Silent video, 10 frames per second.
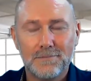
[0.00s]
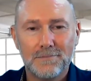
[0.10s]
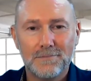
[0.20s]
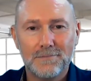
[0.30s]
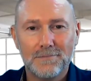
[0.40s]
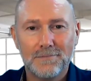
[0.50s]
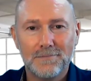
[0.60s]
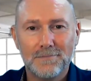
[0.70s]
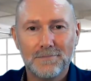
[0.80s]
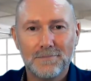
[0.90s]

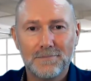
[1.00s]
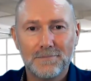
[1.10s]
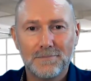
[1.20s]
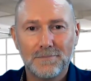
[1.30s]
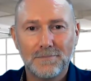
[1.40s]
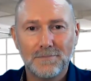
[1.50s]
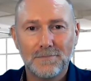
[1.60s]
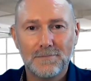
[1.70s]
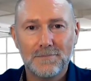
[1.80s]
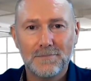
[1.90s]

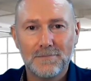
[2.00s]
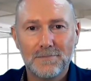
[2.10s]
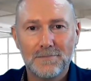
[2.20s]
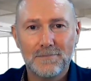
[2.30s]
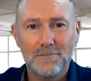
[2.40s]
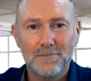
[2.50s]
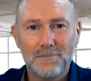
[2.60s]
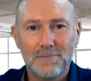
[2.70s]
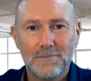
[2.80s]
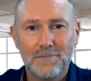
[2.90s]

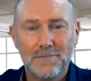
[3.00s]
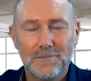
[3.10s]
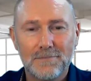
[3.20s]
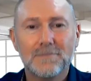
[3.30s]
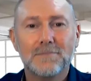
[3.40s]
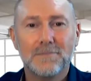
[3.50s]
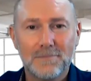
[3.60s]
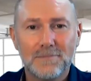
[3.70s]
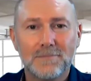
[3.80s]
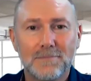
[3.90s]

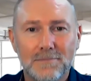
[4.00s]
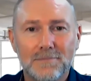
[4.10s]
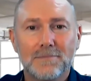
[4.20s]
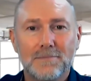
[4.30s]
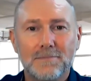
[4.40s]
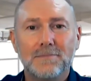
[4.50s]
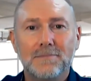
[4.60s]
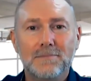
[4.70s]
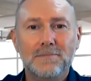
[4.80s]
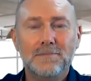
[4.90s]

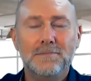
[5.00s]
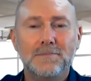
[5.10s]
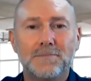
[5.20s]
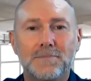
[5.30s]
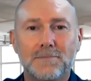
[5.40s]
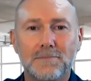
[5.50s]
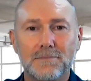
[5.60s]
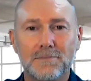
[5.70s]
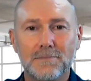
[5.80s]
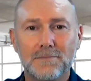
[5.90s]

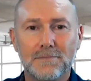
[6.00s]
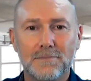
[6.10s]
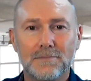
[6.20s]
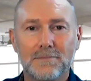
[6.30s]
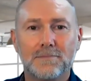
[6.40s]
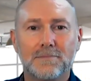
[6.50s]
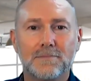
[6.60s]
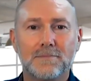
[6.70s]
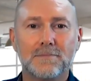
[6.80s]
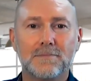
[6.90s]

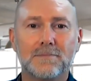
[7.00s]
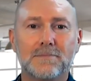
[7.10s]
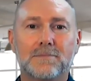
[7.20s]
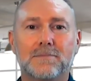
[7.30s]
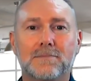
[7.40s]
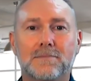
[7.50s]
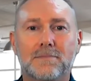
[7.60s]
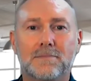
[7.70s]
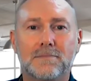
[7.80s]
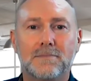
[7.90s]
[no speech]